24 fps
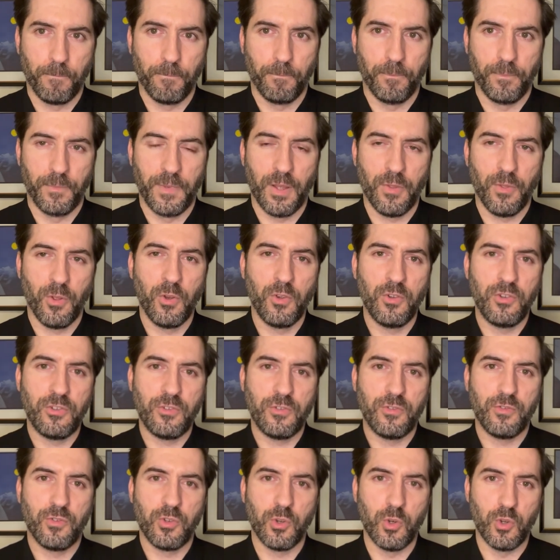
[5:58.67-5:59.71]
Now
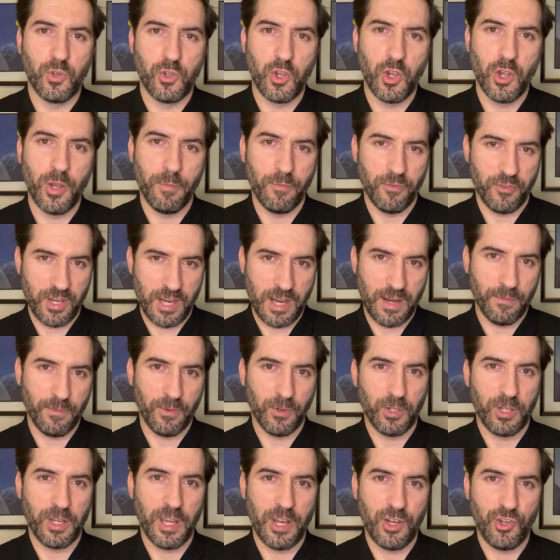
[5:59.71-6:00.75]
those two terms,
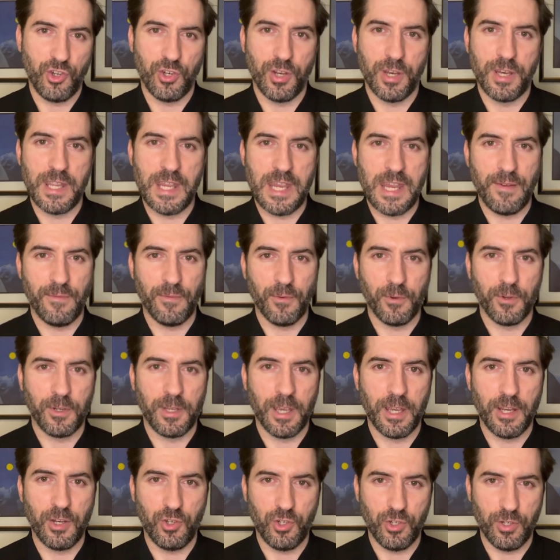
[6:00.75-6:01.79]
invocation and
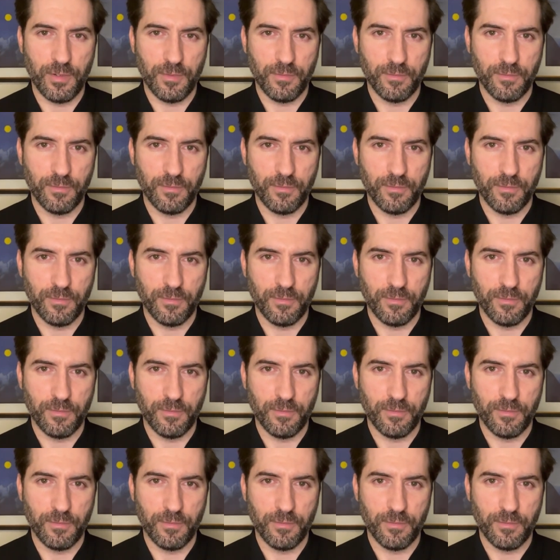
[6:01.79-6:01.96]
evocation,